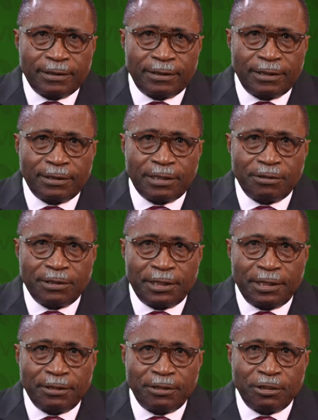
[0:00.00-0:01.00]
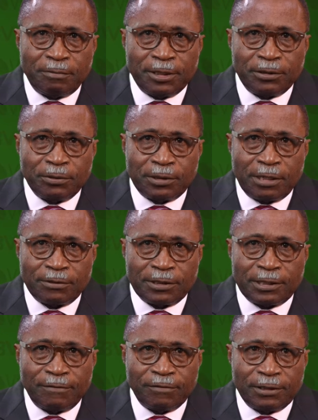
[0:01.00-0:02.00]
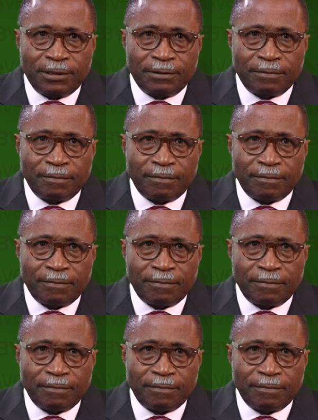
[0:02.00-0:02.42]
since Hurricane Irma in 2017.